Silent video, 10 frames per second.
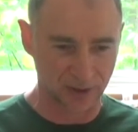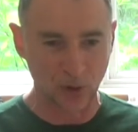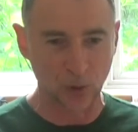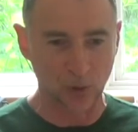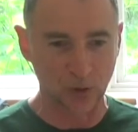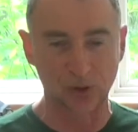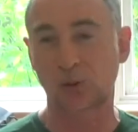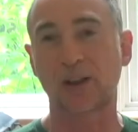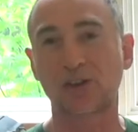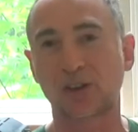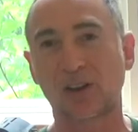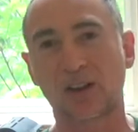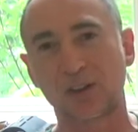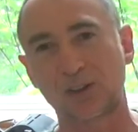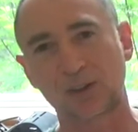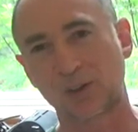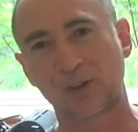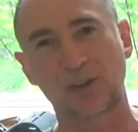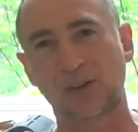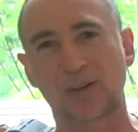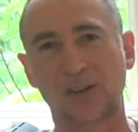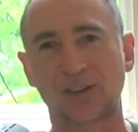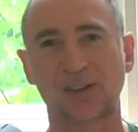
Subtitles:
tools, race cars or